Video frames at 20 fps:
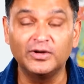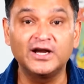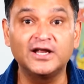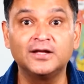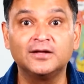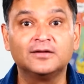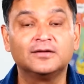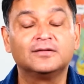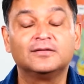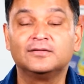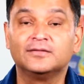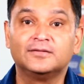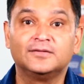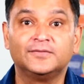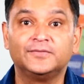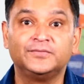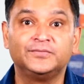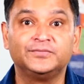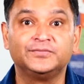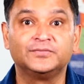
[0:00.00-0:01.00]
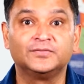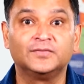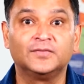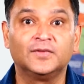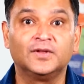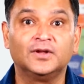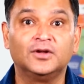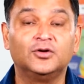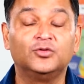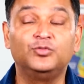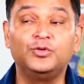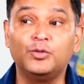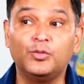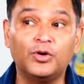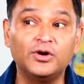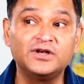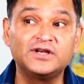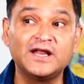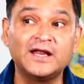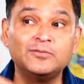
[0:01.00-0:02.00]
money. We
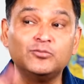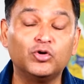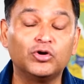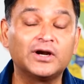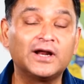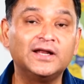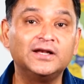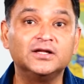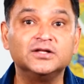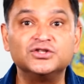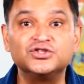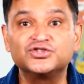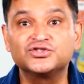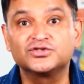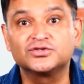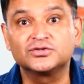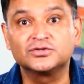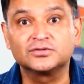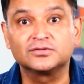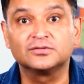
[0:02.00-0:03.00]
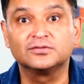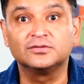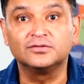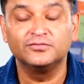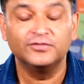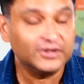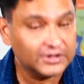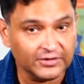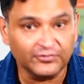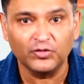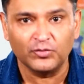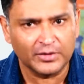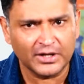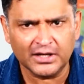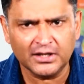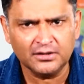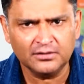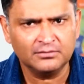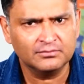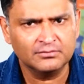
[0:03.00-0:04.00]
want 10 more islands. We'll give you
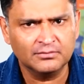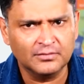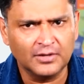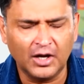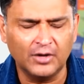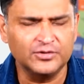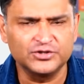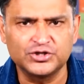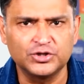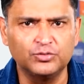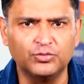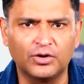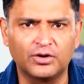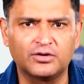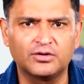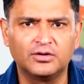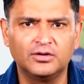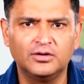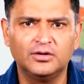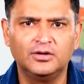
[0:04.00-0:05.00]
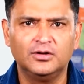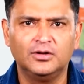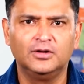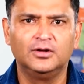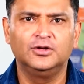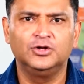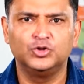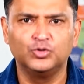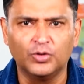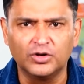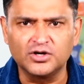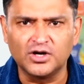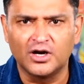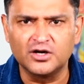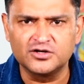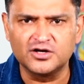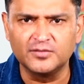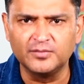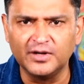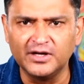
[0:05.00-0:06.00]
money. How much do you want? You want
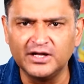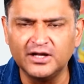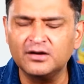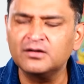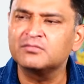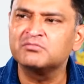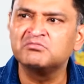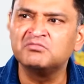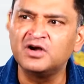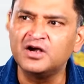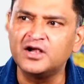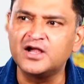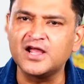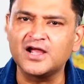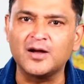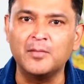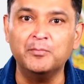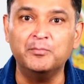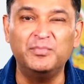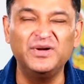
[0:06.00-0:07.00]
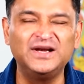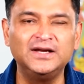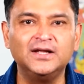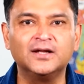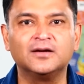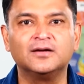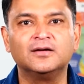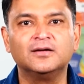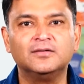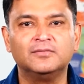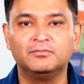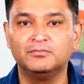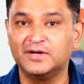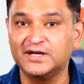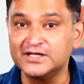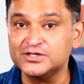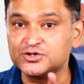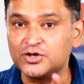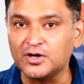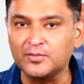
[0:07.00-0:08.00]
100 million? Take a billion.
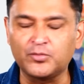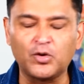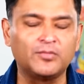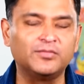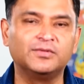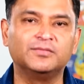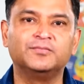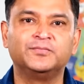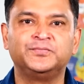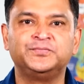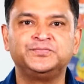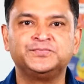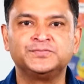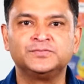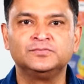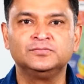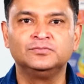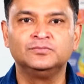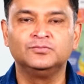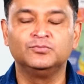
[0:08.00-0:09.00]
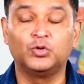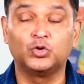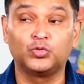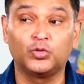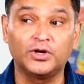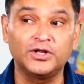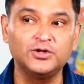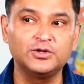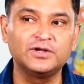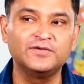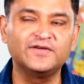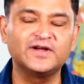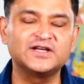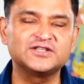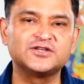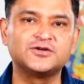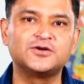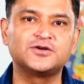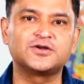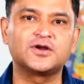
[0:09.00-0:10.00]
Money is not a problem. But what are you giving
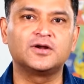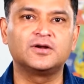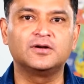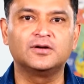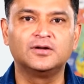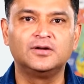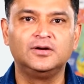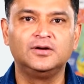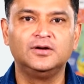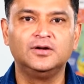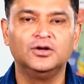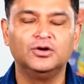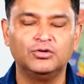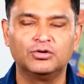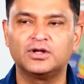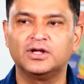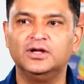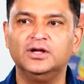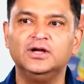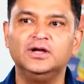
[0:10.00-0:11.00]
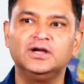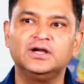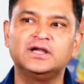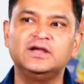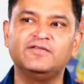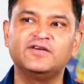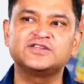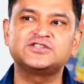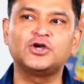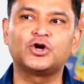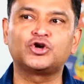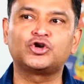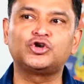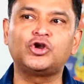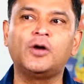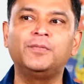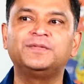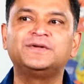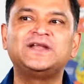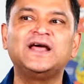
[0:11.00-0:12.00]
us in return? Okay, give us your
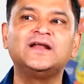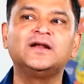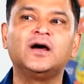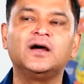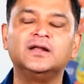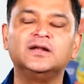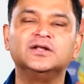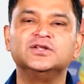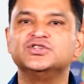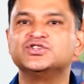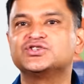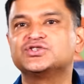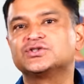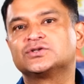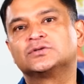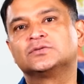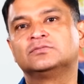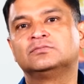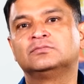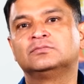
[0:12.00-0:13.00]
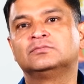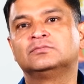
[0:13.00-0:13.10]
top 10 islands